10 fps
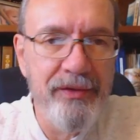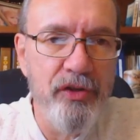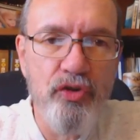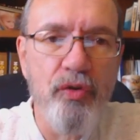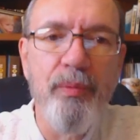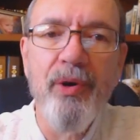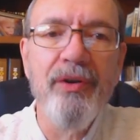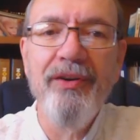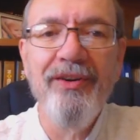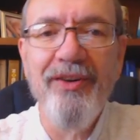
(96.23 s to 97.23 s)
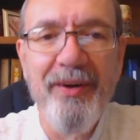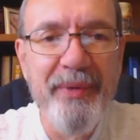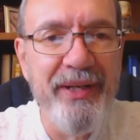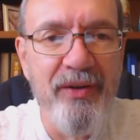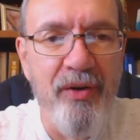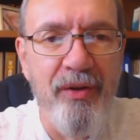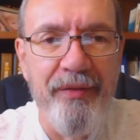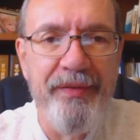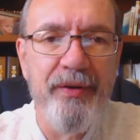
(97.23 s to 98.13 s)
digital marketer. I mean, all of